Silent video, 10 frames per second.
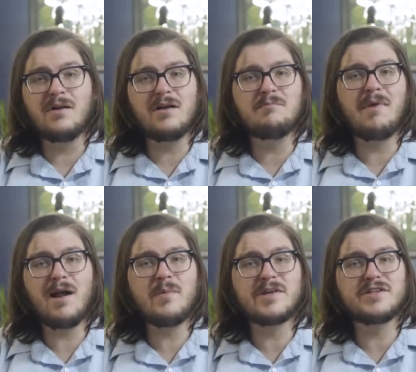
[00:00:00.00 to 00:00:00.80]
How come
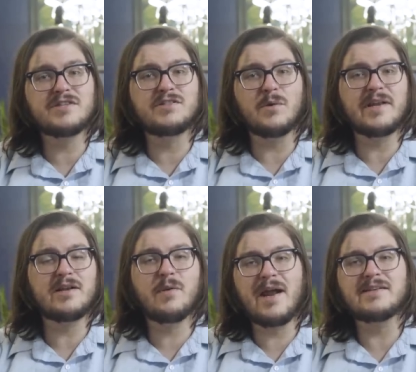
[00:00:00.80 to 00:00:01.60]
my wishes don't
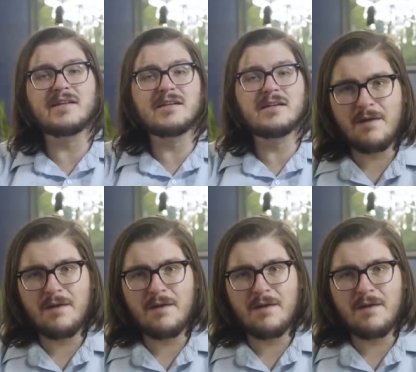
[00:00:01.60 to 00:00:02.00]
get granted?